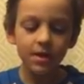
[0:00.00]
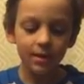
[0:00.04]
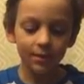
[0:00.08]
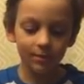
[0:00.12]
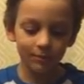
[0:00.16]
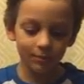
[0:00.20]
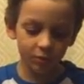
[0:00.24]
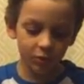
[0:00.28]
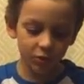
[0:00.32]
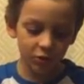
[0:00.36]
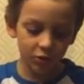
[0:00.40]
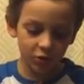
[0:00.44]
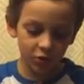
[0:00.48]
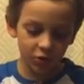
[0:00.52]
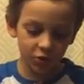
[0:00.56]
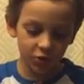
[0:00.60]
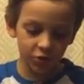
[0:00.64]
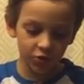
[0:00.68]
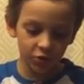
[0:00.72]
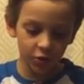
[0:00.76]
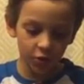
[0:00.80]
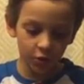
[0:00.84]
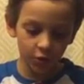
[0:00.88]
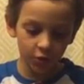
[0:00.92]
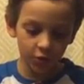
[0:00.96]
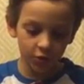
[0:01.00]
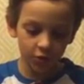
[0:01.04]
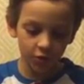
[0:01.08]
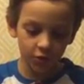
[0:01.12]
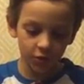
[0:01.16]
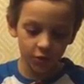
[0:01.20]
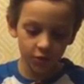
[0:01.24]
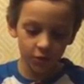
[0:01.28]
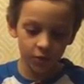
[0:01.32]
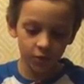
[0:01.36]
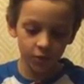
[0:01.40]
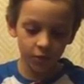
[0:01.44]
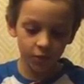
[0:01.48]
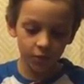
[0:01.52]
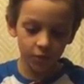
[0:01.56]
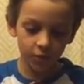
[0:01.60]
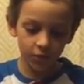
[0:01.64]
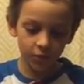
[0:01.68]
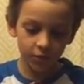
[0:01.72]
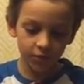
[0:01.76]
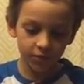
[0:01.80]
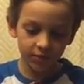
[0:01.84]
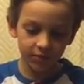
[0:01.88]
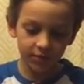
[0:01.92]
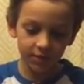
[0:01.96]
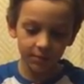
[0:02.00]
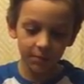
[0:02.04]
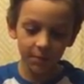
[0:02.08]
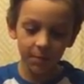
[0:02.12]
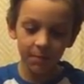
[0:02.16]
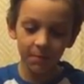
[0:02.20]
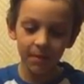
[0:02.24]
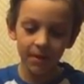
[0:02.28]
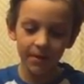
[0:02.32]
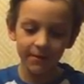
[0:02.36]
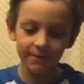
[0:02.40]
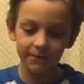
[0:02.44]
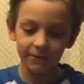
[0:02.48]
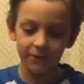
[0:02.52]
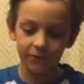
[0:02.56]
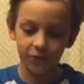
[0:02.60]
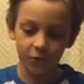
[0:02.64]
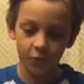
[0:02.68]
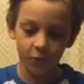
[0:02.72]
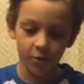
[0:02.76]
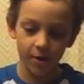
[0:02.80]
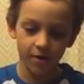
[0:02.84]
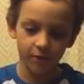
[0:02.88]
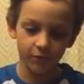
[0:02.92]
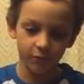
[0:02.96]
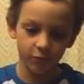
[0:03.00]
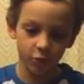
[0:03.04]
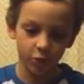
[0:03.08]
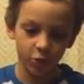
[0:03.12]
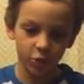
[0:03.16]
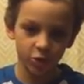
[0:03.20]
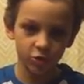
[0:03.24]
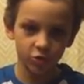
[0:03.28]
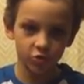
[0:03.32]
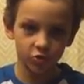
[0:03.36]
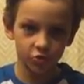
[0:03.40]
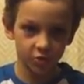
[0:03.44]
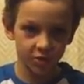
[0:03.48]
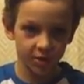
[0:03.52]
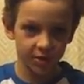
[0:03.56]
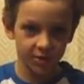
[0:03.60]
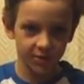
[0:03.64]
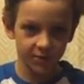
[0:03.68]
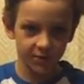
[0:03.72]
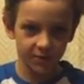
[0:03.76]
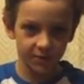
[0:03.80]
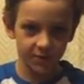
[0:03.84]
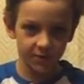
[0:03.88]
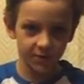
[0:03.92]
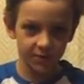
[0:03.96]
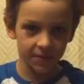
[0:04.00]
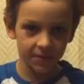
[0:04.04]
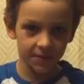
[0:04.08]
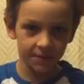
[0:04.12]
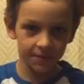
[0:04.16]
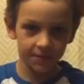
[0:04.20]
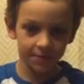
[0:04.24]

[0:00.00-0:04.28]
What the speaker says: I'm going to show you some of my favorite trains.